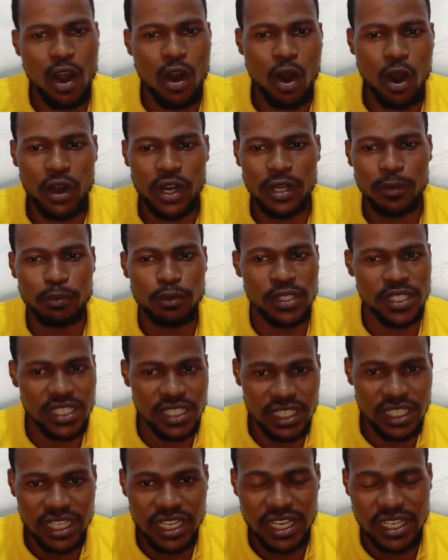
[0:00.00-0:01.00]
all the
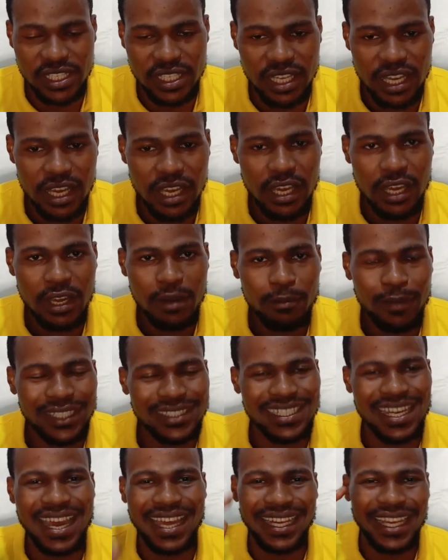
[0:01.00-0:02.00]
procedures.
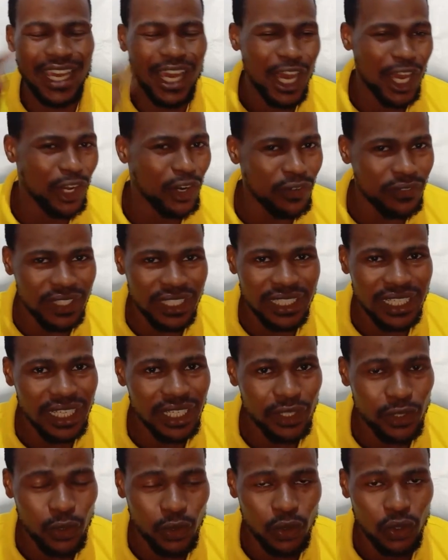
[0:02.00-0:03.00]
But at the end of the
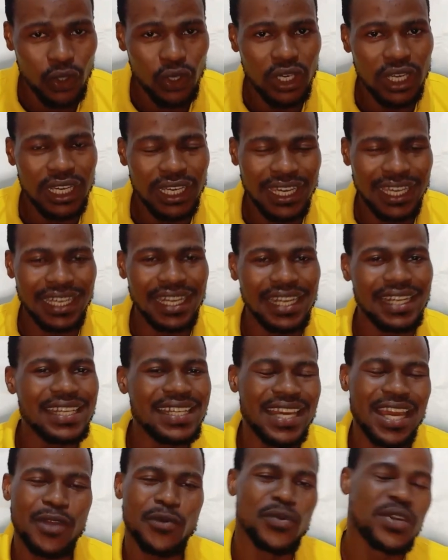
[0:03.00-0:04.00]
day, you know,
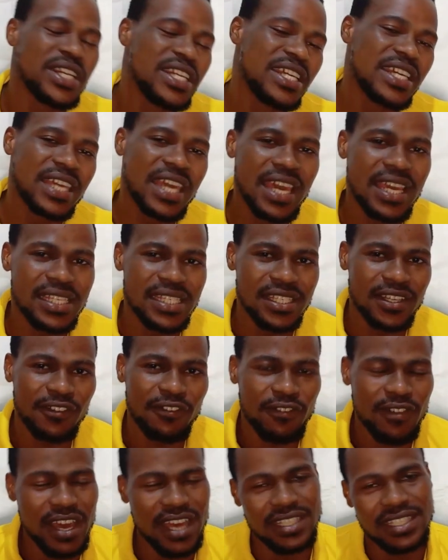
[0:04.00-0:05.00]
Kennedy every need case in a
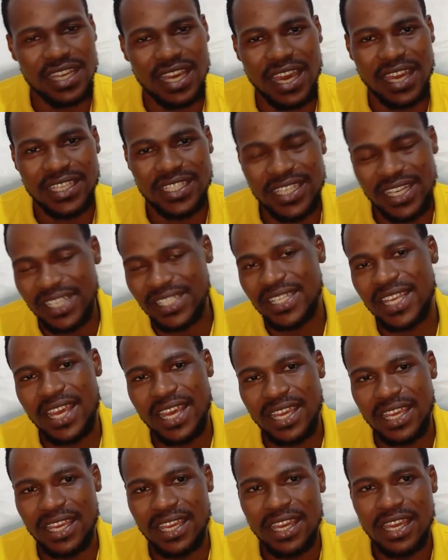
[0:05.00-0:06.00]
flat. I chair
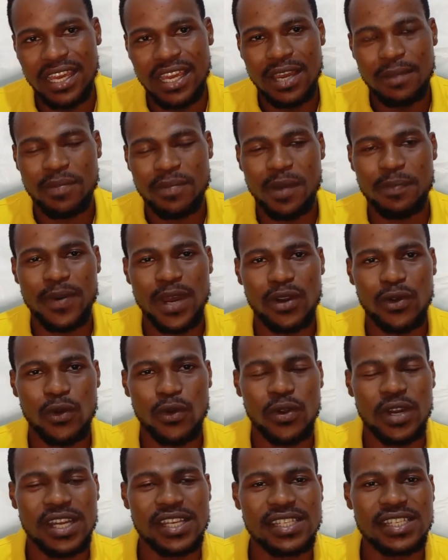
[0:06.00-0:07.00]
say, Papa,
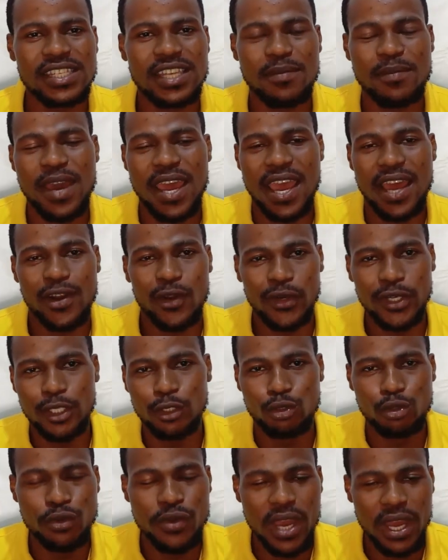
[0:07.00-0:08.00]
no, name Semayan or the
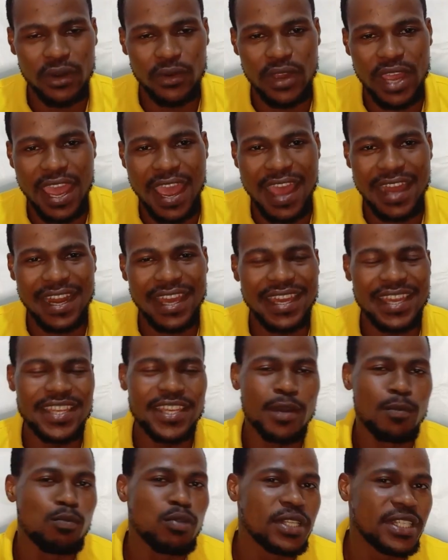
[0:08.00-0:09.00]
two, no, I ana
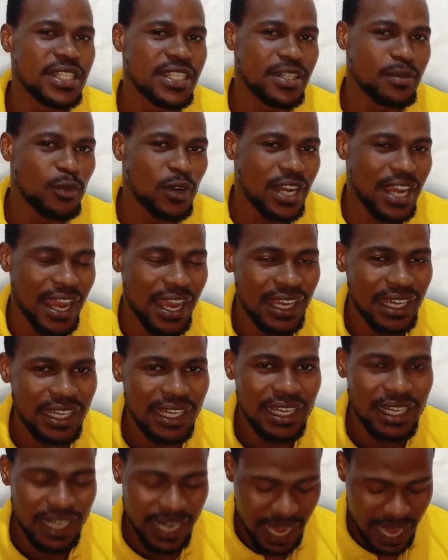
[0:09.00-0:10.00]
in your booty, you can.
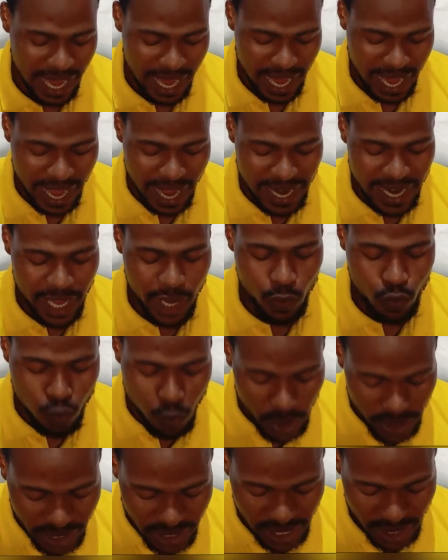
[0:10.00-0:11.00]
Now, I ana in
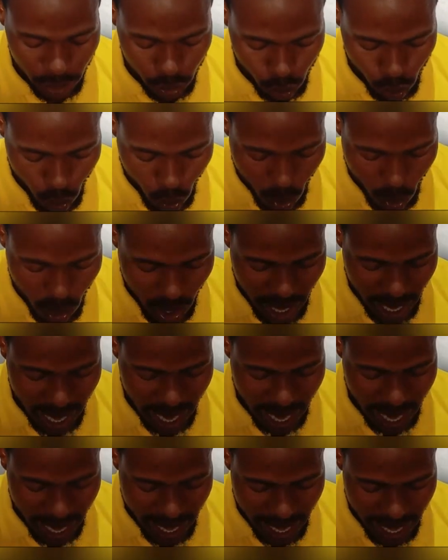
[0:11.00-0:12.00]
Winina swore,
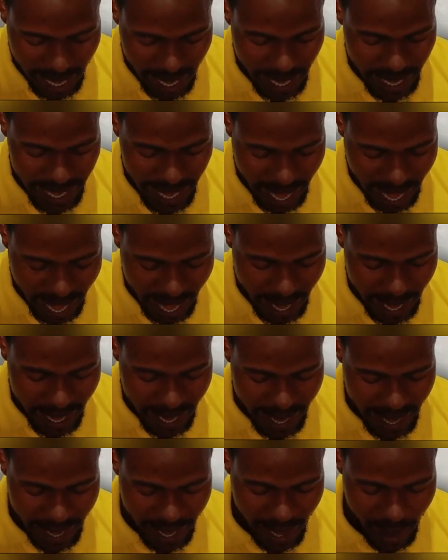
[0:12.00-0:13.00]
Anna, a yard,
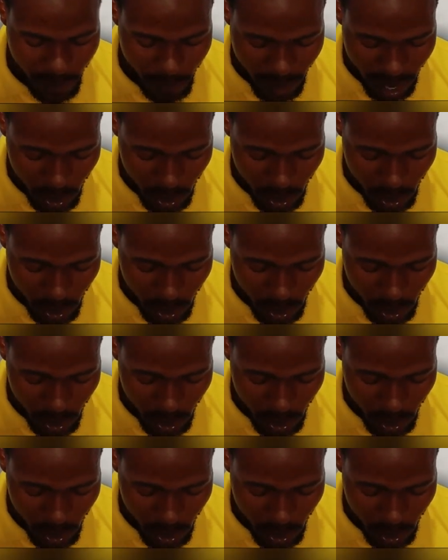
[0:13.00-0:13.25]
a